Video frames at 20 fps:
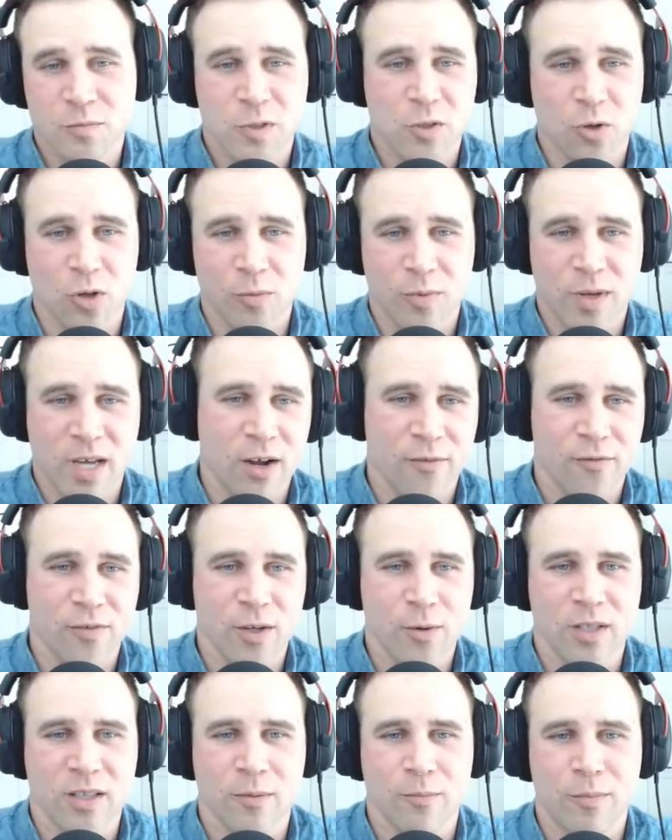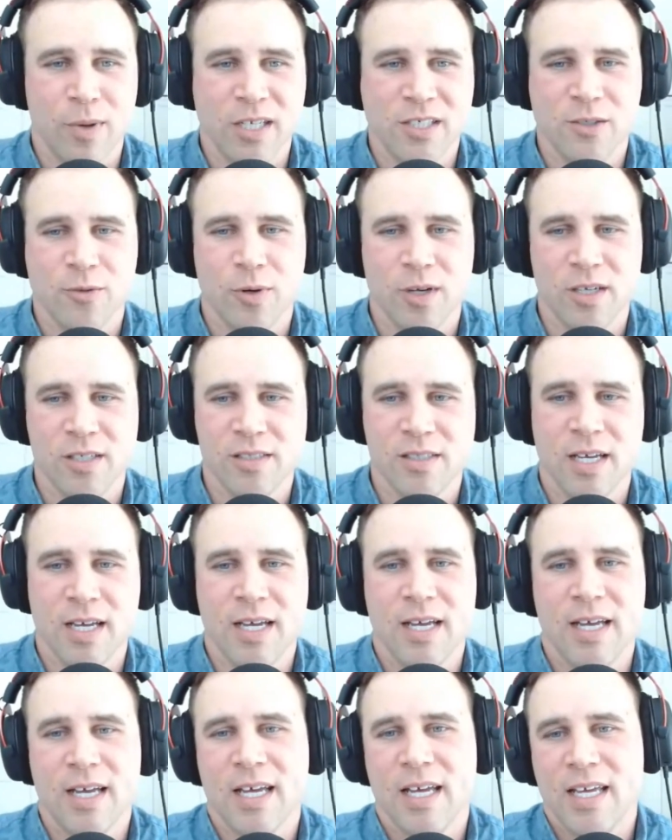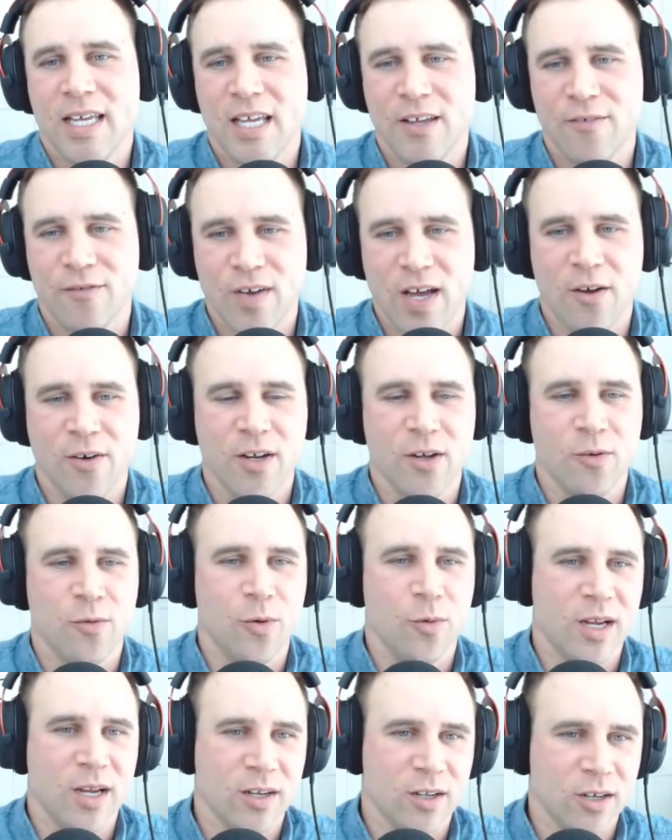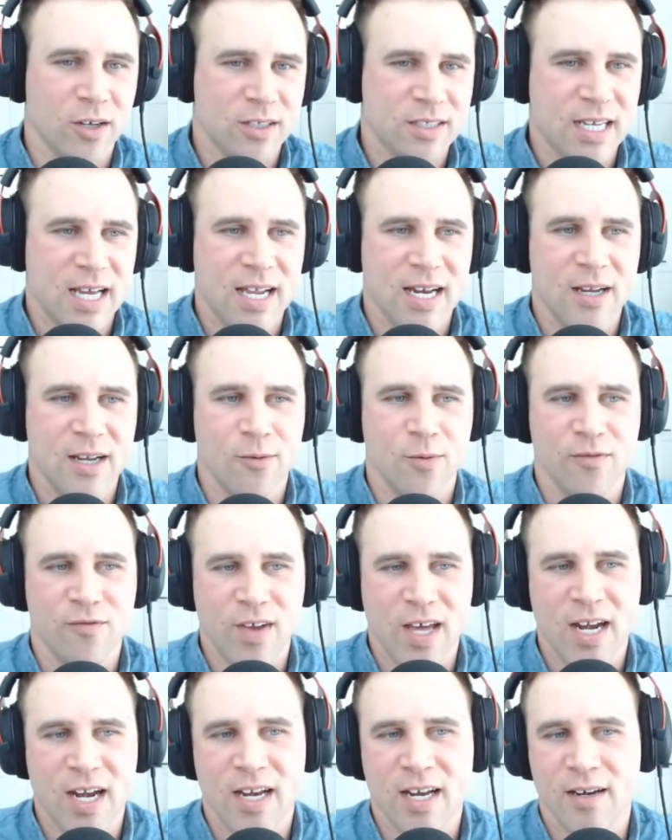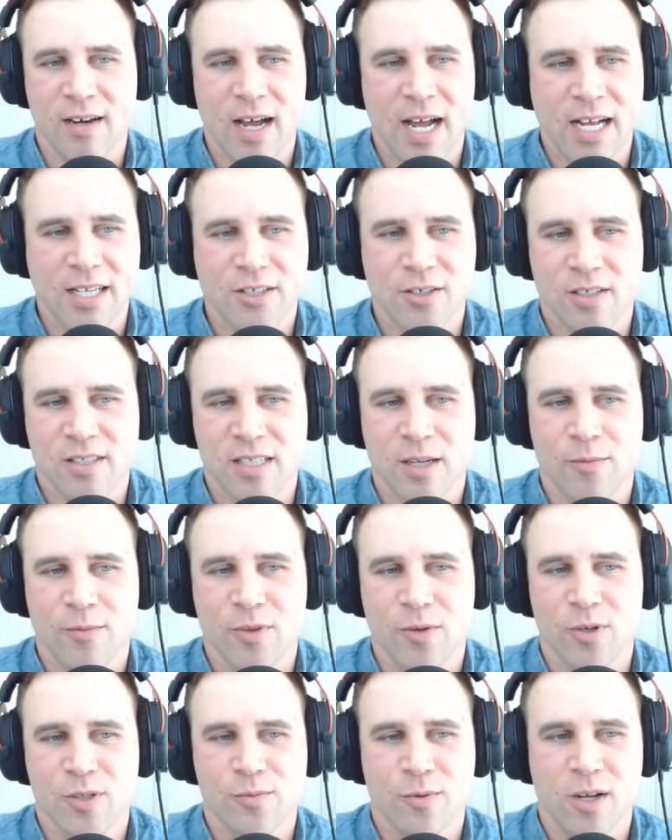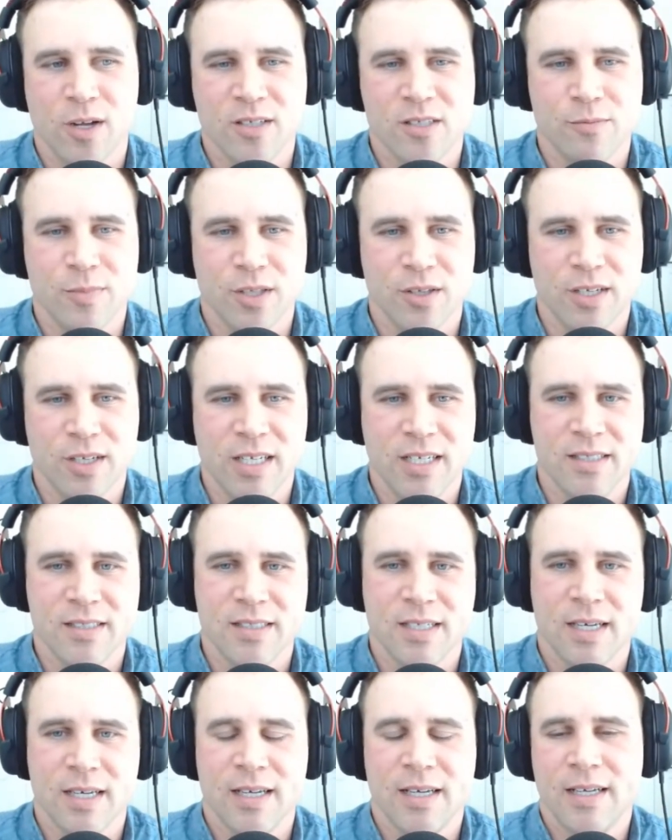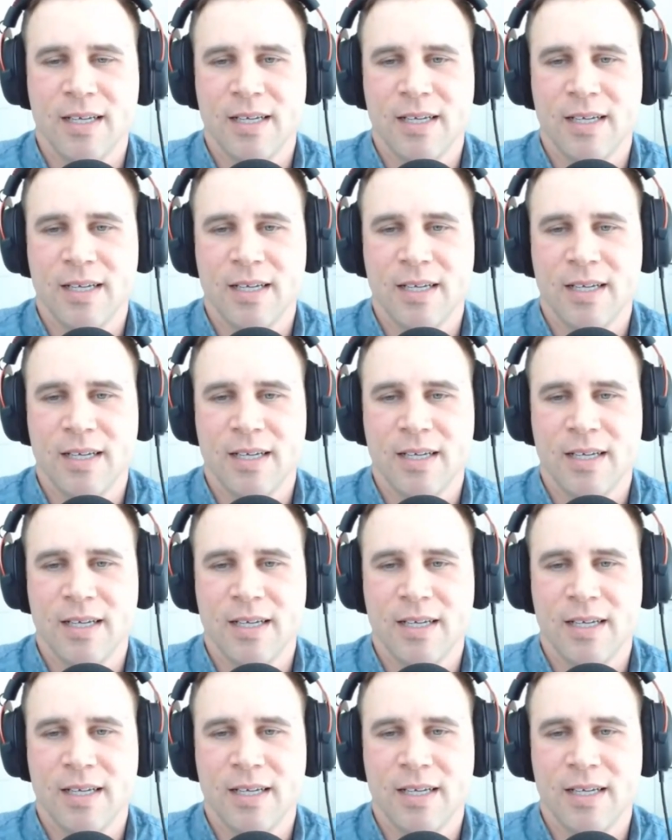We told him roughly what the budget was. He found it. We went and looked at it. We vetted it. I took some of the responsibilities.